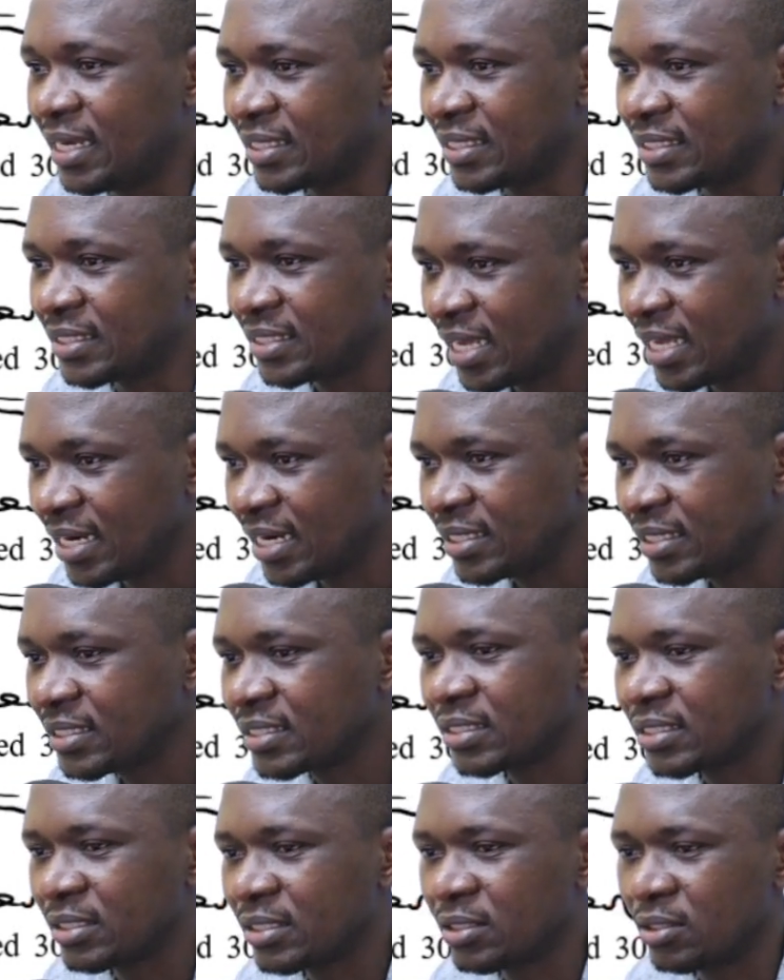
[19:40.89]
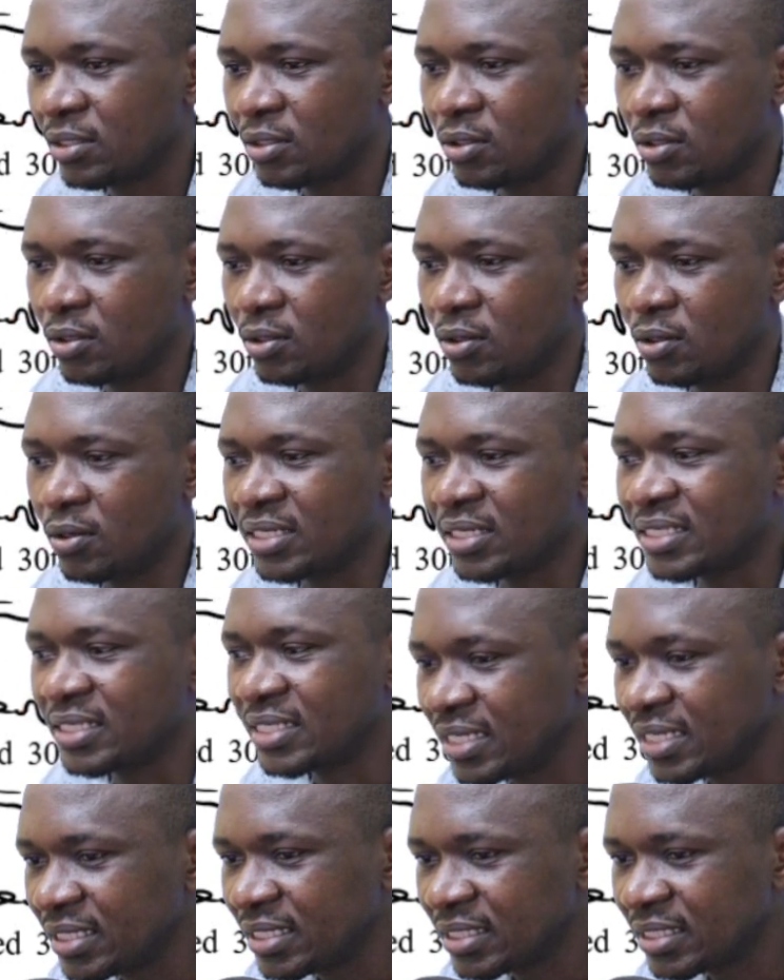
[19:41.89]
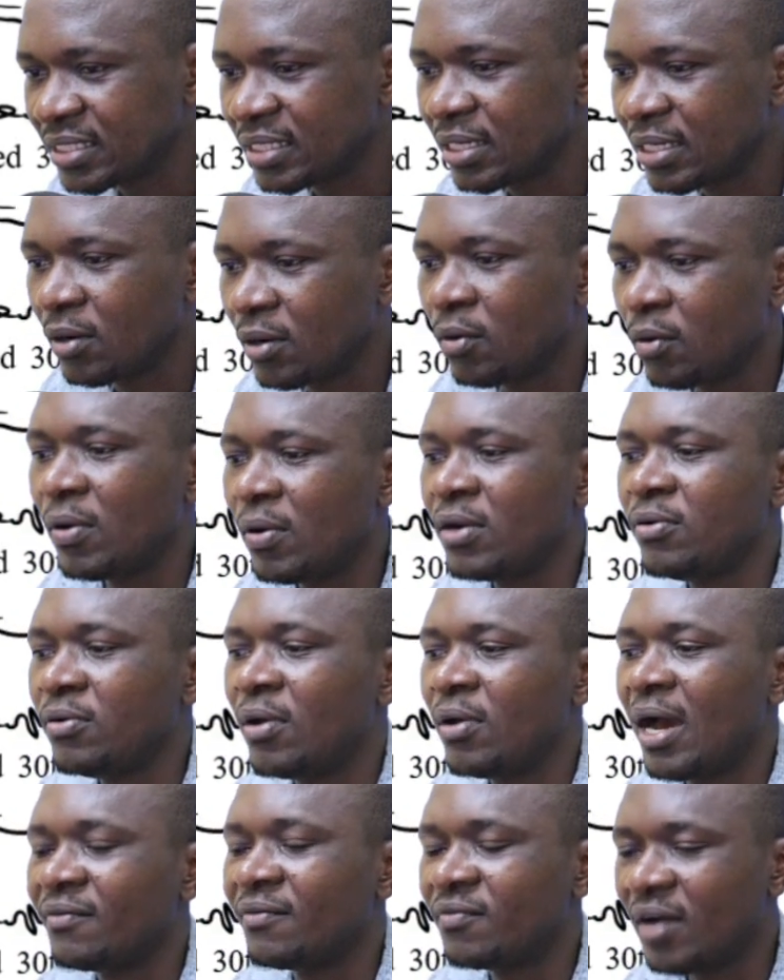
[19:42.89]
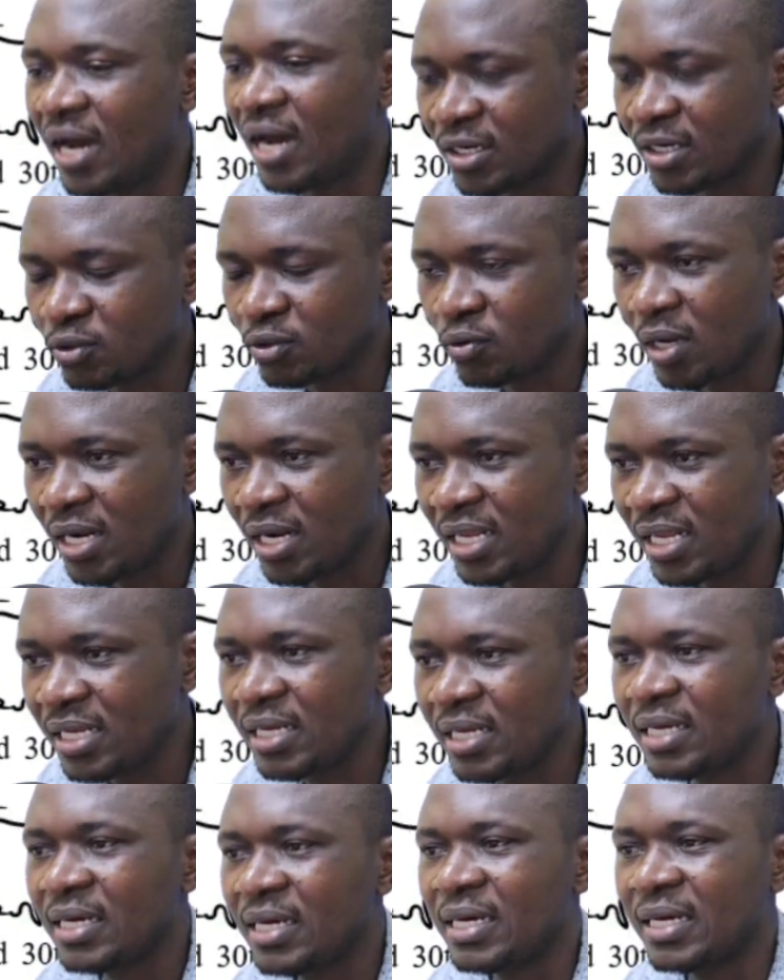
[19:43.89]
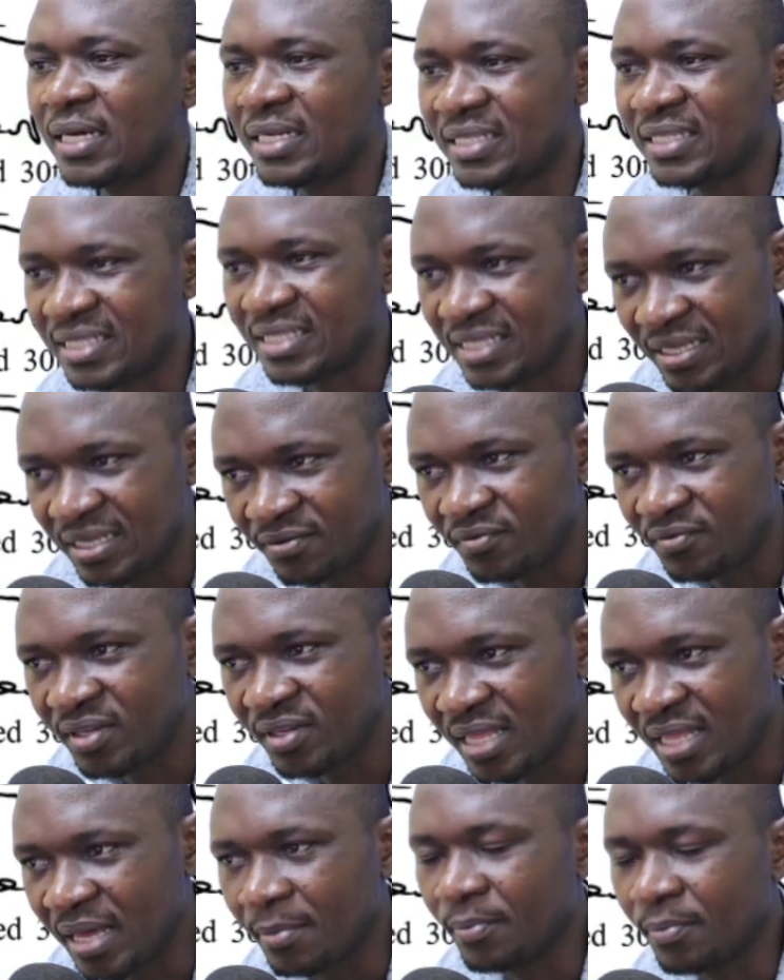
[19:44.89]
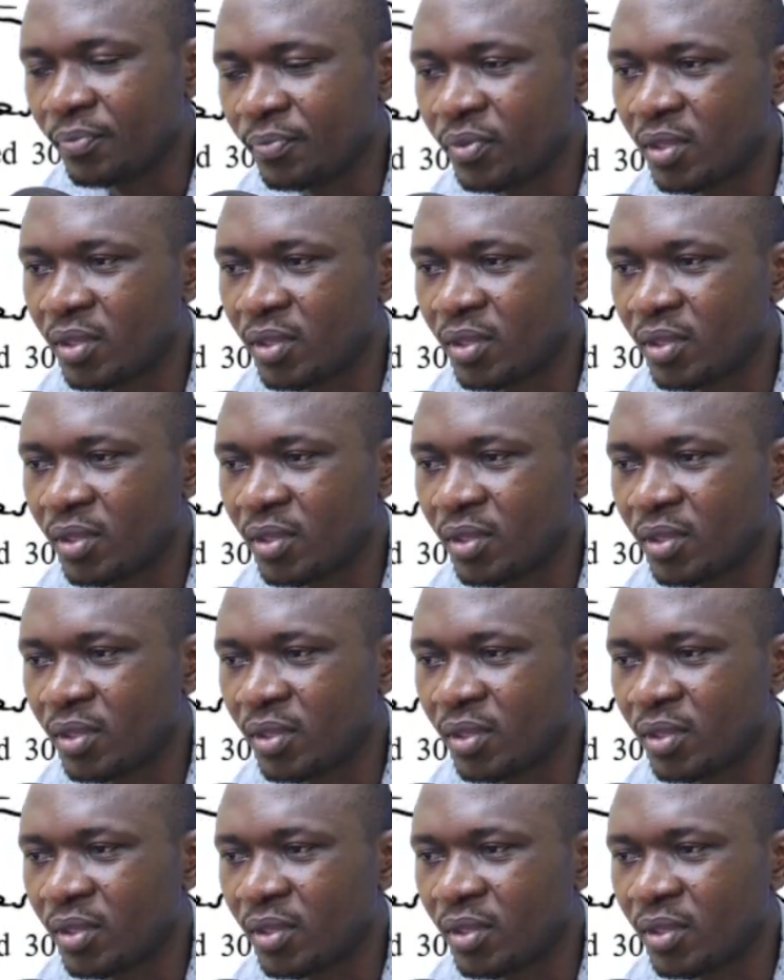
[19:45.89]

sales or receipts when we have actually received them